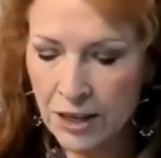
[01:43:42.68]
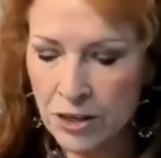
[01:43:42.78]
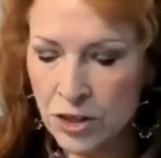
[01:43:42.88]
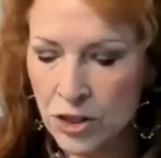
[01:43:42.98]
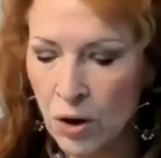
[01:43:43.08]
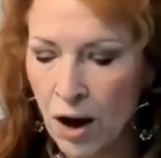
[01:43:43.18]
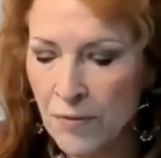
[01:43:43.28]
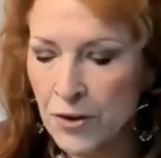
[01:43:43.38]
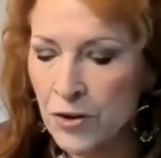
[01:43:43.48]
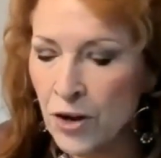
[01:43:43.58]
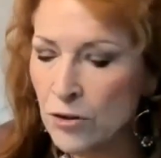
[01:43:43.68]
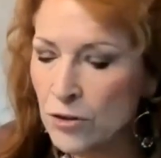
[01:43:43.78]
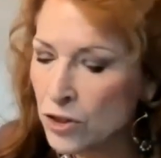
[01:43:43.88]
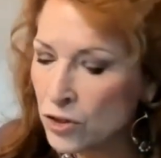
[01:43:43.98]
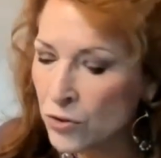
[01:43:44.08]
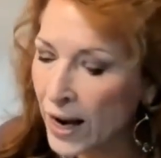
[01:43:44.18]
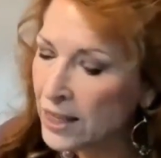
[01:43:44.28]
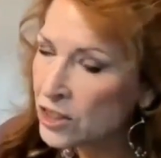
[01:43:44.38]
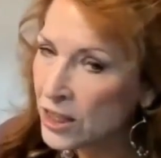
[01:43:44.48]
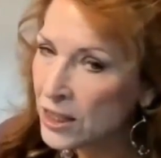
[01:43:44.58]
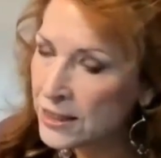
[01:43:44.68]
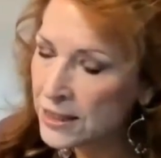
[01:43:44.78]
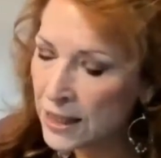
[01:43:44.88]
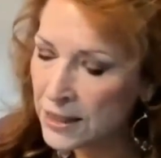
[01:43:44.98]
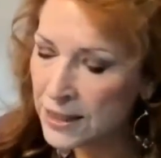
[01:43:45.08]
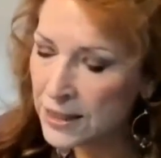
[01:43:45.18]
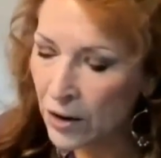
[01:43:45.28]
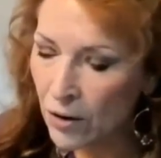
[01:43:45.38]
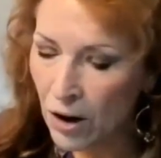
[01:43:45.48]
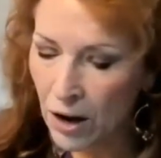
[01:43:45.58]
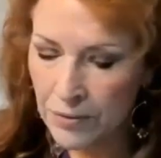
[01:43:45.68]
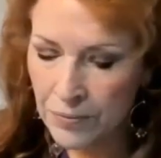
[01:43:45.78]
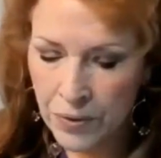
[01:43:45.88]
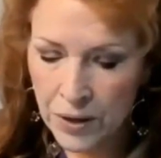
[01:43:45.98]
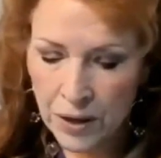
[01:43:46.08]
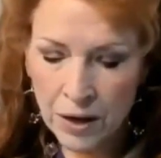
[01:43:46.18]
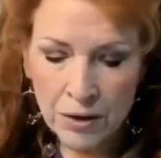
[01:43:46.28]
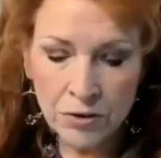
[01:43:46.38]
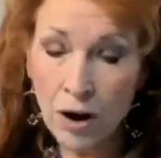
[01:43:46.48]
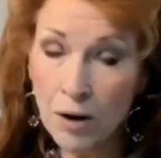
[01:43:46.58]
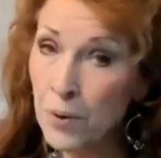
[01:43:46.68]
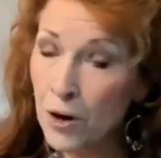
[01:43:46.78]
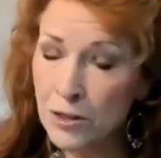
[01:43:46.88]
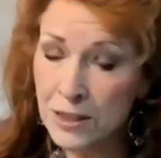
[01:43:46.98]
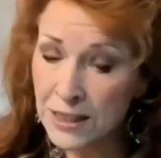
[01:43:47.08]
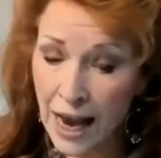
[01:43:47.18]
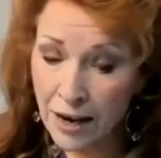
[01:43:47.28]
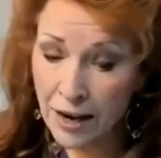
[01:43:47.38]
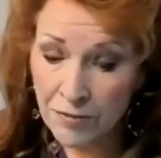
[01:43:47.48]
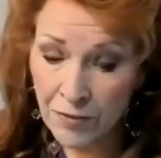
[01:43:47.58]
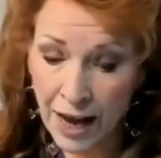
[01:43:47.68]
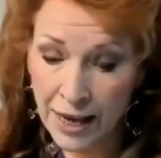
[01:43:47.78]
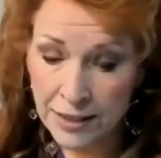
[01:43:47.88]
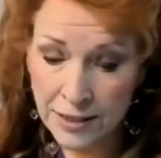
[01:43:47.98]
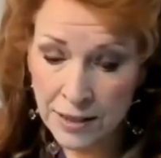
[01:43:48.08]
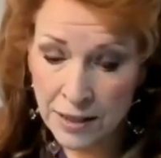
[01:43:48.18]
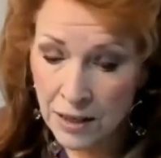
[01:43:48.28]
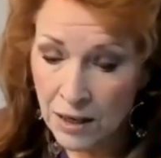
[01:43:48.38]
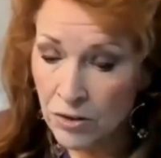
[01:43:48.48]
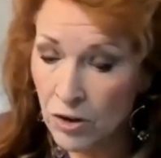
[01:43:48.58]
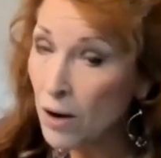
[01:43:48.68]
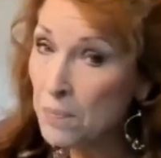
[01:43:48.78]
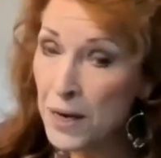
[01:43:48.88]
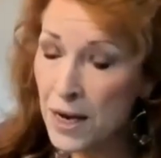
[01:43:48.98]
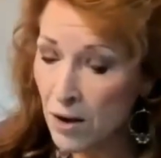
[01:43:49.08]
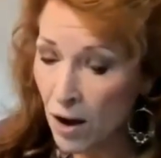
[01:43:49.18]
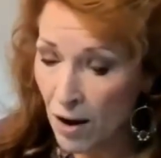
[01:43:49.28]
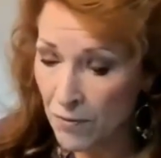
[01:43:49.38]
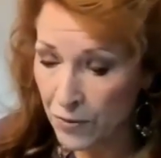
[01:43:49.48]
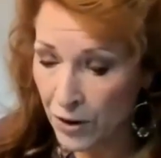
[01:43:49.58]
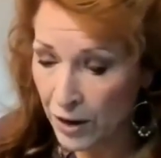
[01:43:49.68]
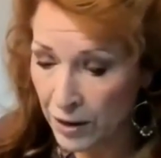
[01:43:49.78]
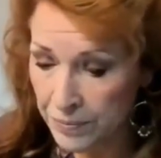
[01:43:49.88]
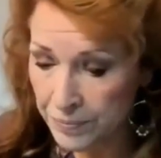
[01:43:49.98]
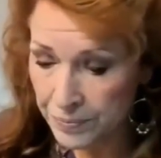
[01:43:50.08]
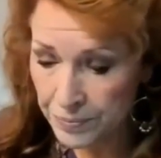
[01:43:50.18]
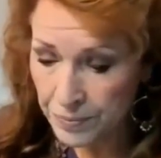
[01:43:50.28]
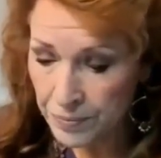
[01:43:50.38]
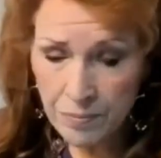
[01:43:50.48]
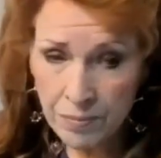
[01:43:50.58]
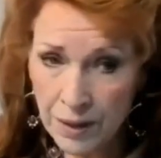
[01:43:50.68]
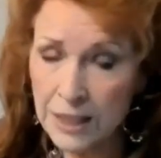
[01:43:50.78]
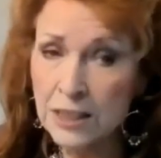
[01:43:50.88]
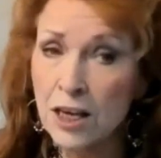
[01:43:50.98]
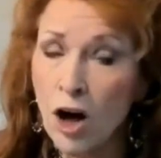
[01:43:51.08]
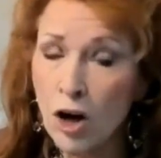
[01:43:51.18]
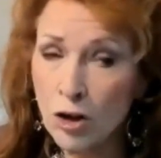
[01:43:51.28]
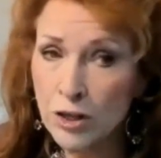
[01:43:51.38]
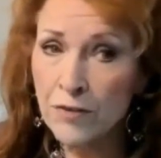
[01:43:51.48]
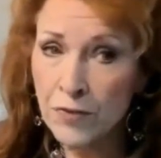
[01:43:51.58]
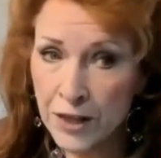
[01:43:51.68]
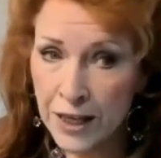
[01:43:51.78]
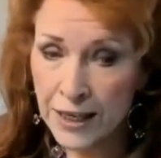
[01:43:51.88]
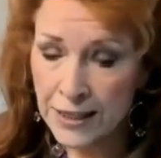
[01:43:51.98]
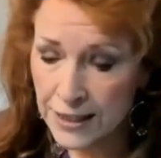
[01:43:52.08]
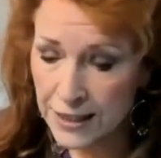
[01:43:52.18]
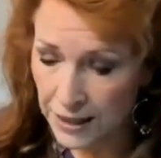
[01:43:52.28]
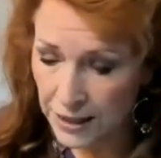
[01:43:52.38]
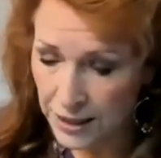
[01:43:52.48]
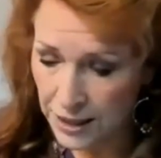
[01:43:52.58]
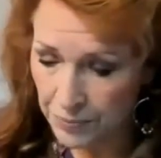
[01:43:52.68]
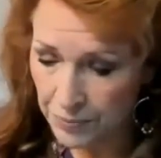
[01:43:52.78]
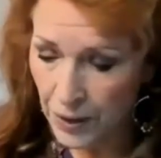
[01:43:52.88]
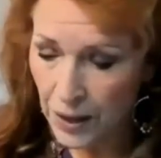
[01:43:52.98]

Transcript: And you shall offer no strange incense thereon, nor burnt sacrifice, nor meat offering. It's only for the incense.